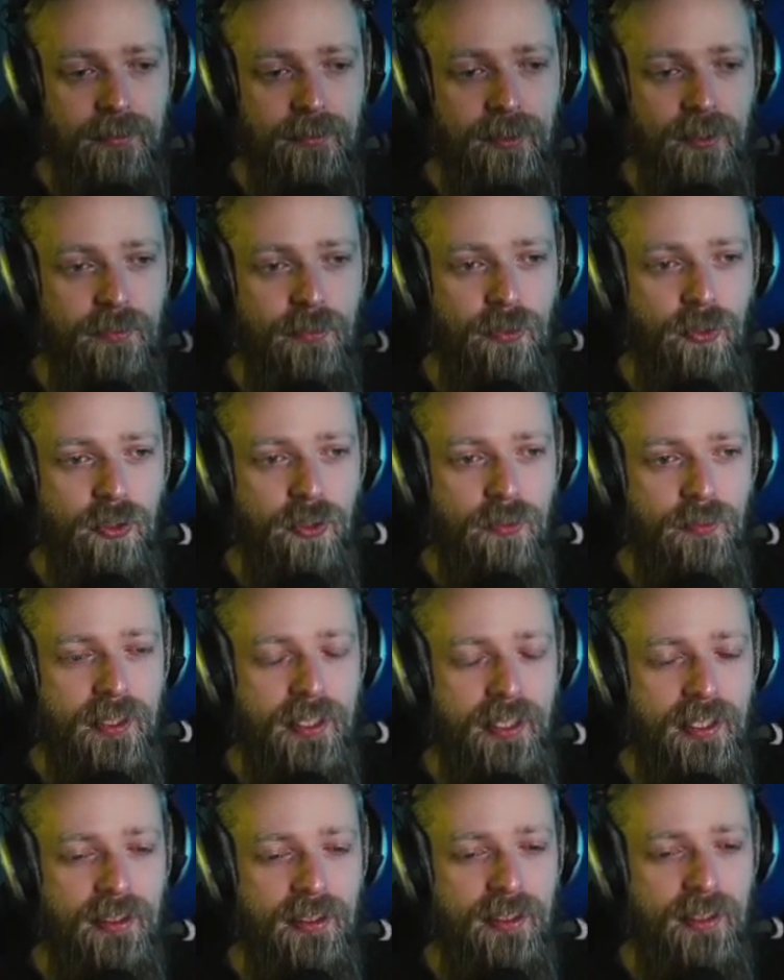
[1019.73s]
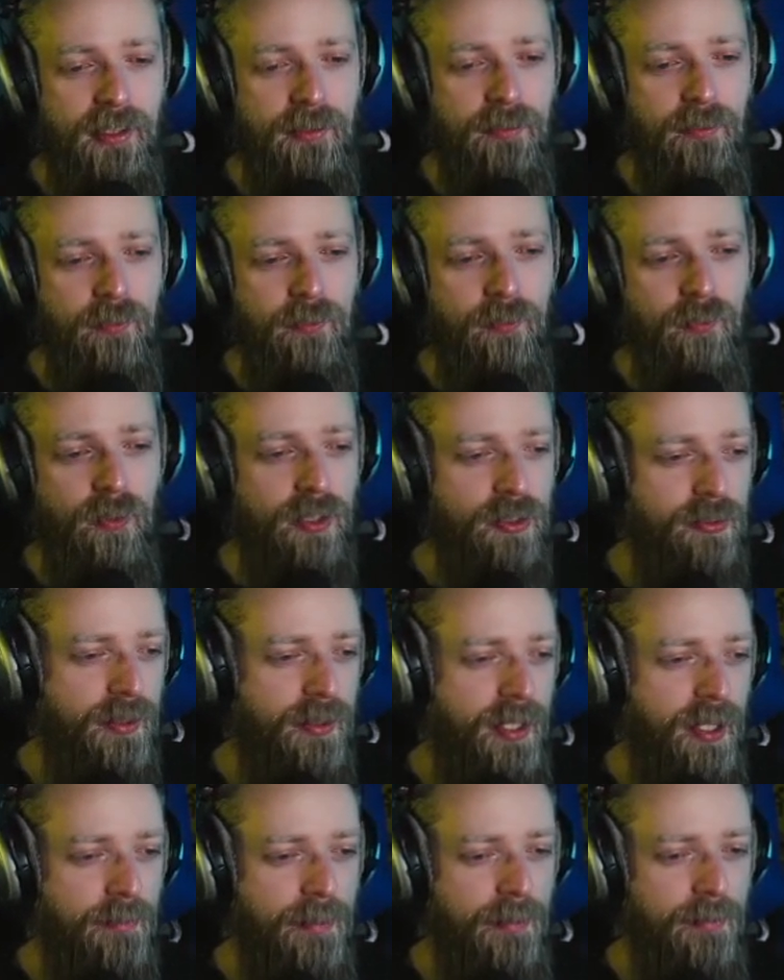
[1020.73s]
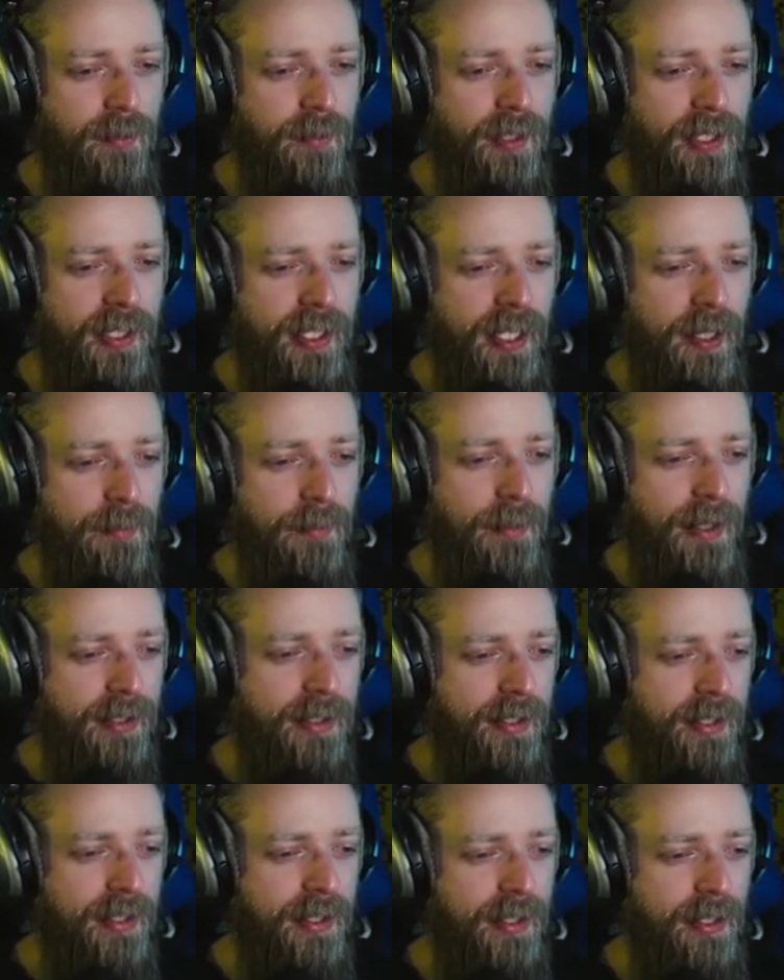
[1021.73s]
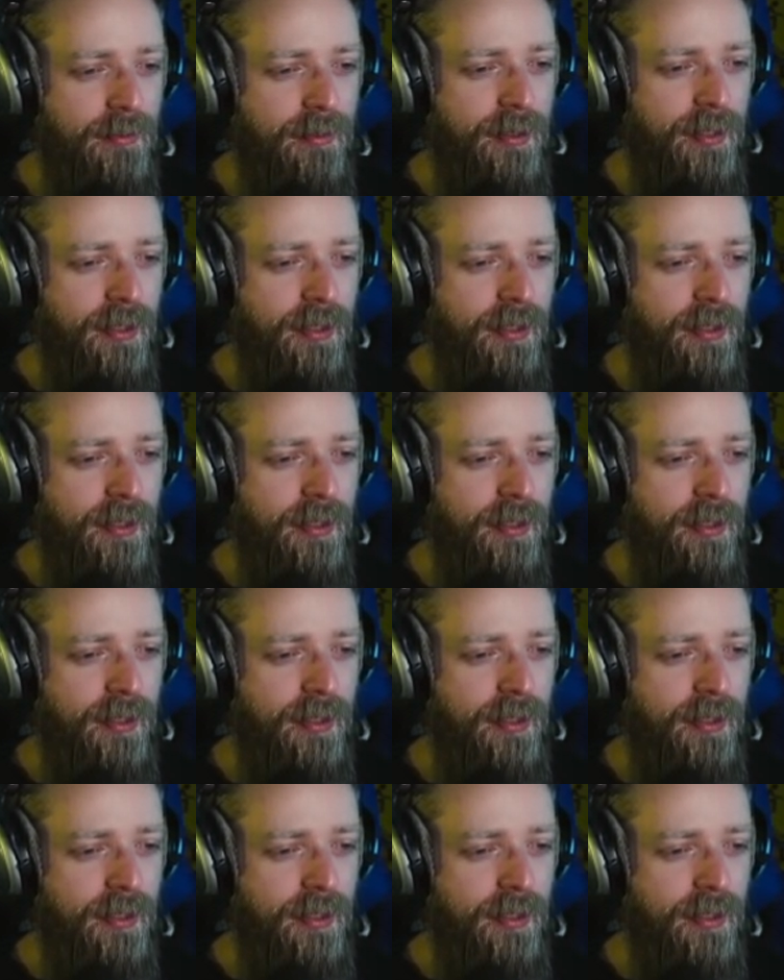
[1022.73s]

Just pushing me down. And once we're gonna get back there, and I'm gonna